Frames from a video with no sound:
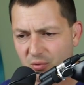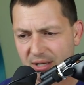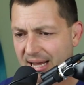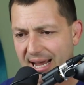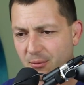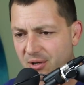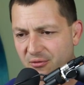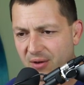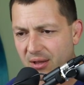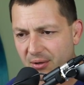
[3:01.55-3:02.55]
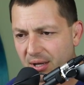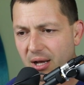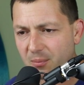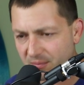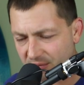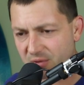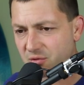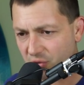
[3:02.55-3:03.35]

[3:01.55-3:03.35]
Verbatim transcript: you wouldn't have had when you followed up.